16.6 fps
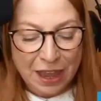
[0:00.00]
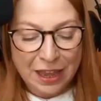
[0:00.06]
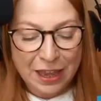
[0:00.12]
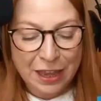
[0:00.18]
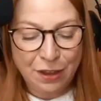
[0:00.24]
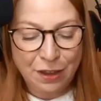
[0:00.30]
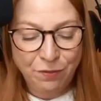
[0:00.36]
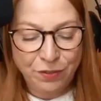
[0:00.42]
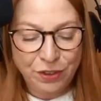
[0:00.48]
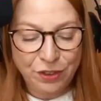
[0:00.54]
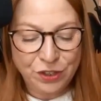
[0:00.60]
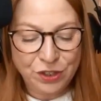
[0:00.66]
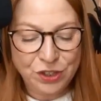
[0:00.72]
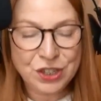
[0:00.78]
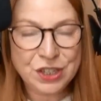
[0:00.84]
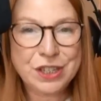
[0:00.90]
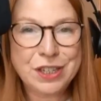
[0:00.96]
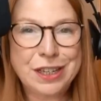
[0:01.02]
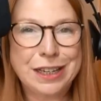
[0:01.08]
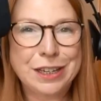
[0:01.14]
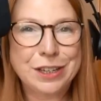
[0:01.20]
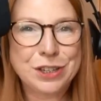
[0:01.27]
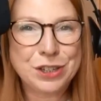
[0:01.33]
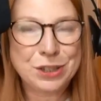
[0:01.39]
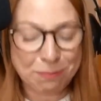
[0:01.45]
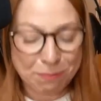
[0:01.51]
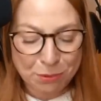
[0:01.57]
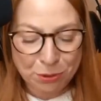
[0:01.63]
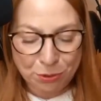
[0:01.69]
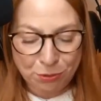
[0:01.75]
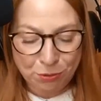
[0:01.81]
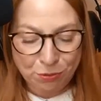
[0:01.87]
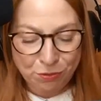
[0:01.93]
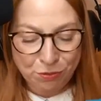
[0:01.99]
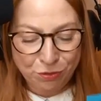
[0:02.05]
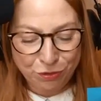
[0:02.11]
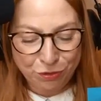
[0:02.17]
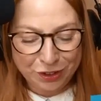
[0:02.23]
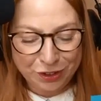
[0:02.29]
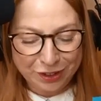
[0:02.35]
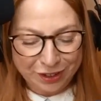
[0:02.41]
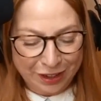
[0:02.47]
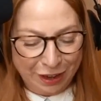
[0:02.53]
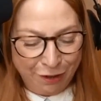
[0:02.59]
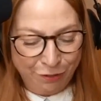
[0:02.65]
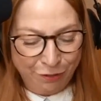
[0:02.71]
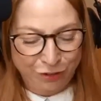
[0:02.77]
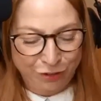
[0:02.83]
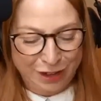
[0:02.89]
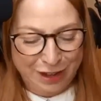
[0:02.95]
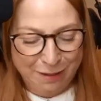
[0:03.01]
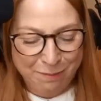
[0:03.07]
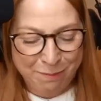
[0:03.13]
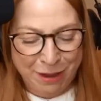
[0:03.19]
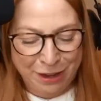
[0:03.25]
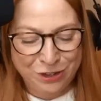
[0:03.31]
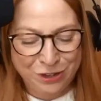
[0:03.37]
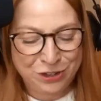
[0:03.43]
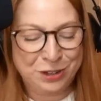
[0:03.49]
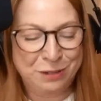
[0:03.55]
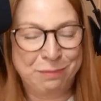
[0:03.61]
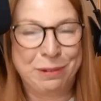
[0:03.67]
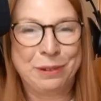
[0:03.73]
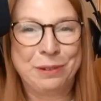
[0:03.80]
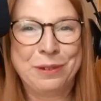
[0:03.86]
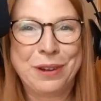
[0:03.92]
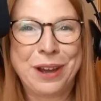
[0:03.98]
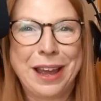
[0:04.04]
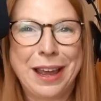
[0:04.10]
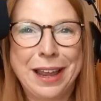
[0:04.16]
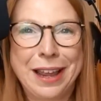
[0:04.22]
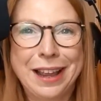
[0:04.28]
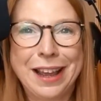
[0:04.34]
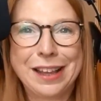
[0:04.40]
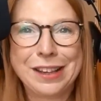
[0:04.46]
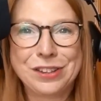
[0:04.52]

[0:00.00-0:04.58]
Even the seats move every imaginable way at